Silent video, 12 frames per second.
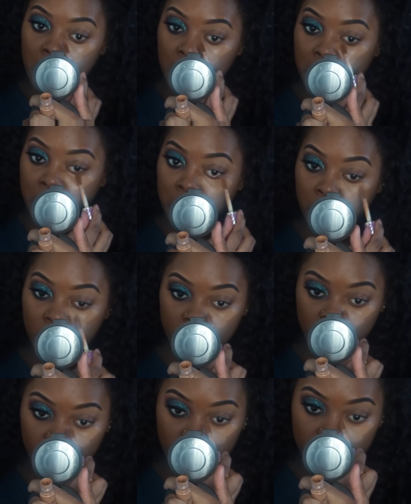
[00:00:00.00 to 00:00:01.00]
And on more
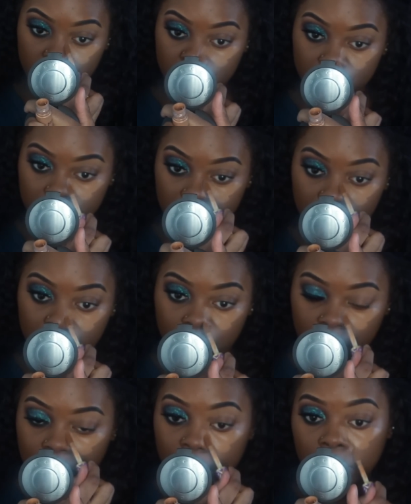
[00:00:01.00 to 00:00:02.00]
than one person, like
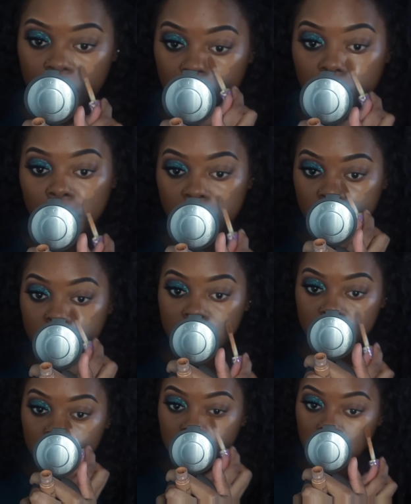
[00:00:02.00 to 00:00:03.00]
if you're a makeup
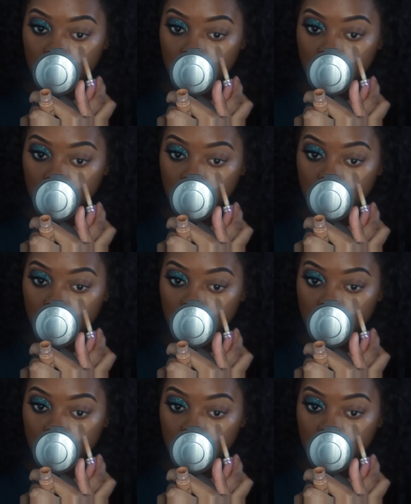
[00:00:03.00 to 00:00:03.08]
artist.